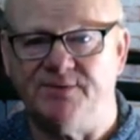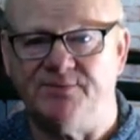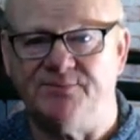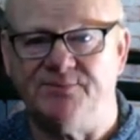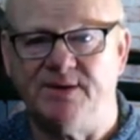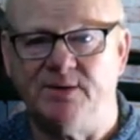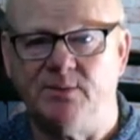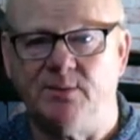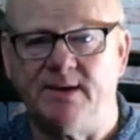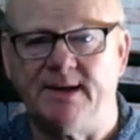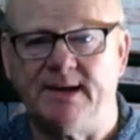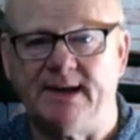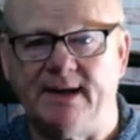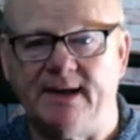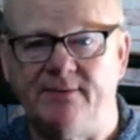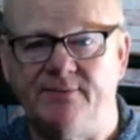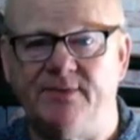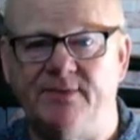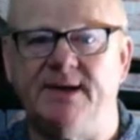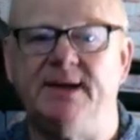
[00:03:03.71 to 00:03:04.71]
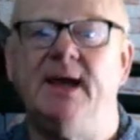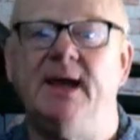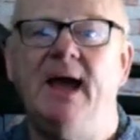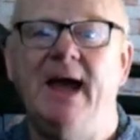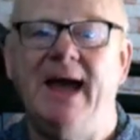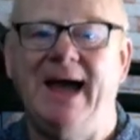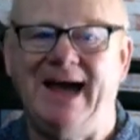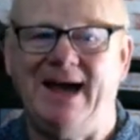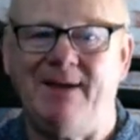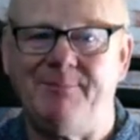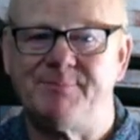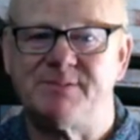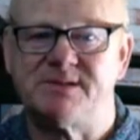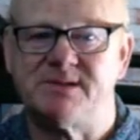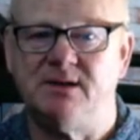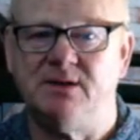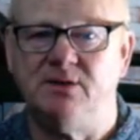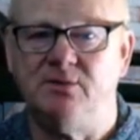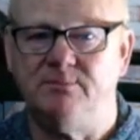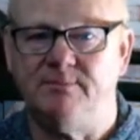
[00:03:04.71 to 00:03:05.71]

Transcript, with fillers: If you want to get the absolute